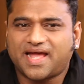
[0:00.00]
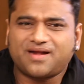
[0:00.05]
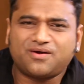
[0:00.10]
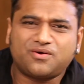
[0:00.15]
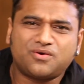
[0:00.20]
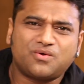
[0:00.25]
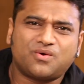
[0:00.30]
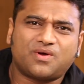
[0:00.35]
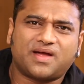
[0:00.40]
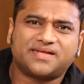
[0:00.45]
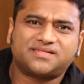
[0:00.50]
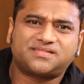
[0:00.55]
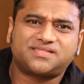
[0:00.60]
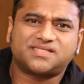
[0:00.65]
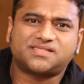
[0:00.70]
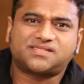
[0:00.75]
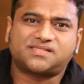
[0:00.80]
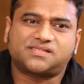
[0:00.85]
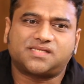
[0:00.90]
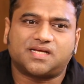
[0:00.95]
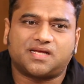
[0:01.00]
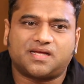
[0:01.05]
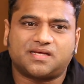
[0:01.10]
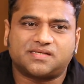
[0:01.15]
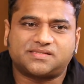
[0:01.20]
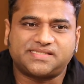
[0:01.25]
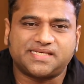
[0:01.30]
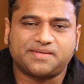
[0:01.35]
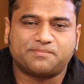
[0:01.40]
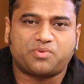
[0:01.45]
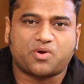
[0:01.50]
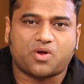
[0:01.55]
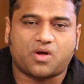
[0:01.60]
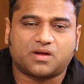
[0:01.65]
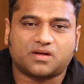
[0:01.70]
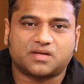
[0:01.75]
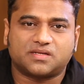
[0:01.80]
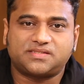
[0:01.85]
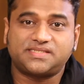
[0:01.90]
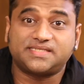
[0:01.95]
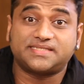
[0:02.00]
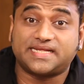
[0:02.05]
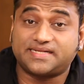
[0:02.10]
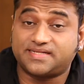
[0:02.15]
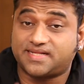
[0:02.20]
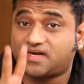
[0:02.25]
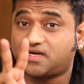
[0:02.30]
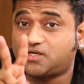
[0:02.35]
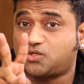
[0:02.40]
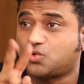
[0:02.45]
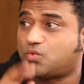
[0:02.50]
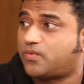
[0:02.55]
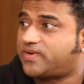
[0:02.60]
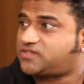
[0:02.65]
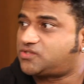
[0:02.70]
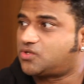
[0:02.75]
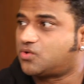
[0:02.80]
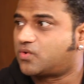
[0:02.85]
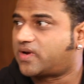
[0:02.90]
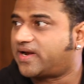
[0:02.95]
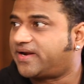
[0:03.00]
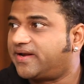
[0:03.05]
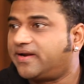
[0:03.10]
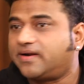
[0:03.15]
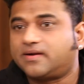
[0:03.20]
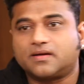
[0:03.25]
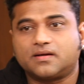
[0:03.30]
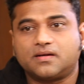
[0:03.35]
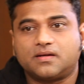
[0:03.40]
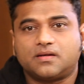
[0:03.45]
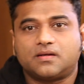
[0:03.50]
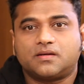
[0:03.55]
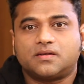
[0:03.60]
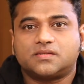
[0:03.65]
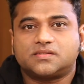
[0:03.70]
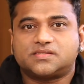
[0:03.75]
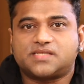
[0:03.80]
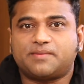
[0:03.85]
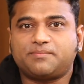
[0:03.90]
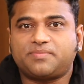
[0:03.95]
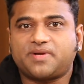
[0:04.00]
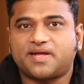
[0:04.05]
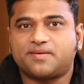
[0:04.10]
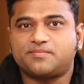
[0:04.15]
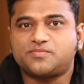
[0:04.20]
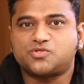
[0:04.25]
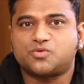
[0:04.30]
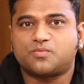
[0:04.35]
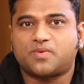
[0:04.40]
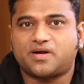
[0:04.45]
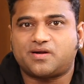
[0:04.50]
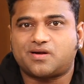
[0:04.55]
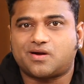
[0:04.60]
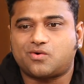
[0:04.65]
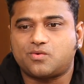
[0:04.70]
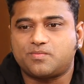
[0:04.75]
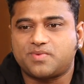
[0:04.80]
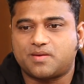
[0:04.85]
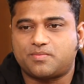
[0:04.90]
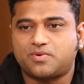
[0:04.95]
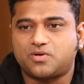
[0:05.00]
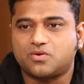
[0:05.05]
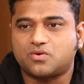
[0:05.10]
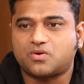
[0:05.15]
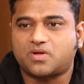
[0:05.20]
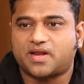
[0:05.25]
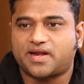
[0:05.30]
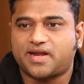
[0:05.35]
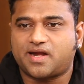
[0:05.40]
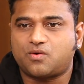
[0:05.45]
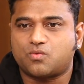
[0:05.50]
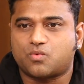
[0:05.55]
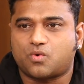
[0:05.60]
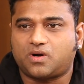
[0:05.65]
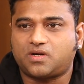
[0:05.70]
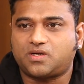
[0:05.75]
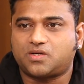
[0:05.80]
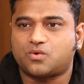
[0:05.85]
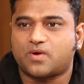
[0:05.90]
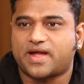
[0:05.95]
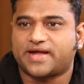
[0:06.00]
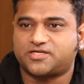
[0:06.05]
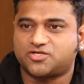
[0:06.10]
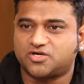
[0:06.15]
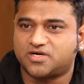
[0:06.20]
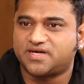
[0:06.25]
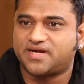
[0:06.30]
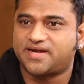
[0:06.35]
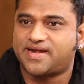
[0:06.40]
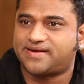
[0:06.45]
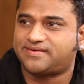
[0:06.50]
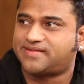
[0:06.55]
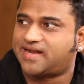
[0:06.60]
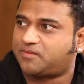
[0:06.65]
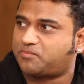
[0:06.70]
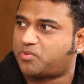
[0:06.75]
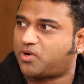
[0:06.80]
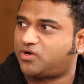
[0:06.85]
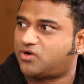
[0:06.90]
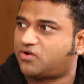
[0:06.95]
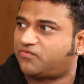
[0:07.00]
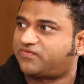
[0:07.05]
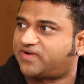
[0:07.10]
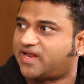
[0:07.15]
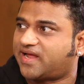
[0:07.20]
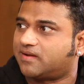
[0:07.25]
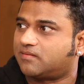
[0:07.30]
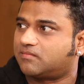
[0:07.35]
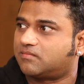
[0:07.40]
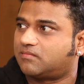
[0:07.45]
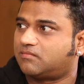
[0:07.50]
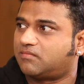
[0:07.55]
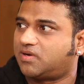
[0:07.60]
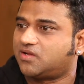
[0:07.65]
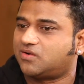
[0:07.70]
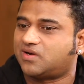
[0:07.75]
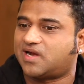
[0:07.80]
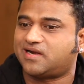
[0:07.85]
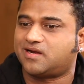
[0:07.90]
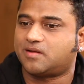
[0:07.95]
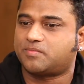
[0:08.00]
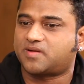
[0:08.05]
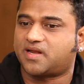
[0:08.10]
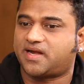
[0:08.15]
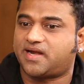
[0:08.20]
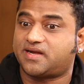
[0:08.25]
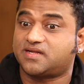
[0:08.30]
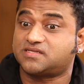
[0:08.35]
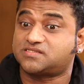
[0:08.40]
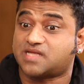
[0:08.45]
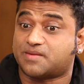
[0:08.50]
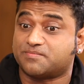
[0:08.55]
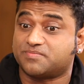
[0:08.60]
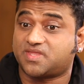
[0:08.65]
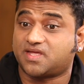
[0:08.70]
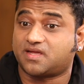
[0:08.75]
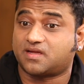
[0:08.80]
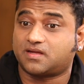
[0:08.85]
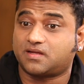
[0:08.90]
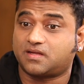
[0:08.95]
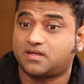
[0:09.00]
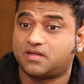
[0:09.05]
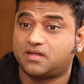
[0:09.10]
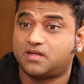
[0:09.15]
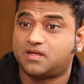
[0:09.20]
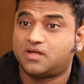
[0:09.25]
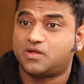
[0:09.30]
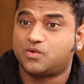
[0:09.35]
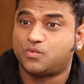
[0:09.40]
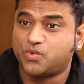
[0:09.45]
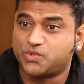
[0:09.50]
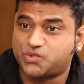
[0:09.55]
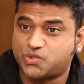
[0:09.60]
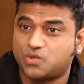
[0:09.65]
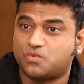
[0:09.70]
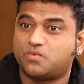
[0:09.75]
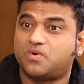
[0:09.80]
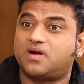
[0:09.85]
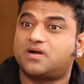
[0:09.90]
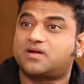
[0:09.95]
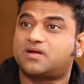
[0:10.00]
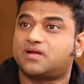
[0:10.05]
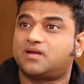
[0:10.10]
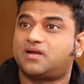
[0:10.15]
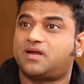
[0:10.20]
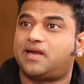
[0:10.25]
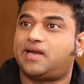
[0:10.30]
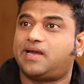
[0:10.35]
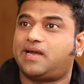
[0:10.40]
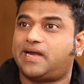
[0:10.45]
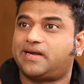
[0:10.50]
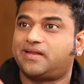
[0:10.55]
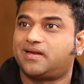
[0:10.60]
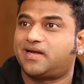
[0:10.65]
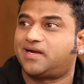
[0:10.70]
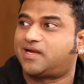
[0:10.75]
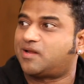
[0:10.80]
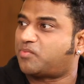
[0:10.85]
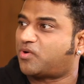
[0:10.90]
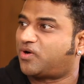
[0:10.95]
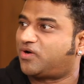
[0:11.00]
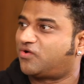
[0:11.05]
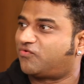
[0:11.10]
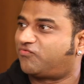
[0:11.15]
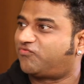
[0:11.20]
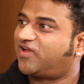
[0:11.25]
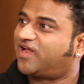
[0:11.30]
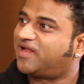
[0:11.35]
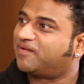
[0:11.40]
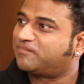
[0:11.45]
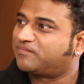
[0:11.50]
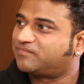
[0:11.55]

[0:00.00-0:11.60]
I don't know. I just then there are two ways to look at it. Sometimes you might not be able to create what you actually need at that point of time, but you'll end up creating something which will work at a later point of time.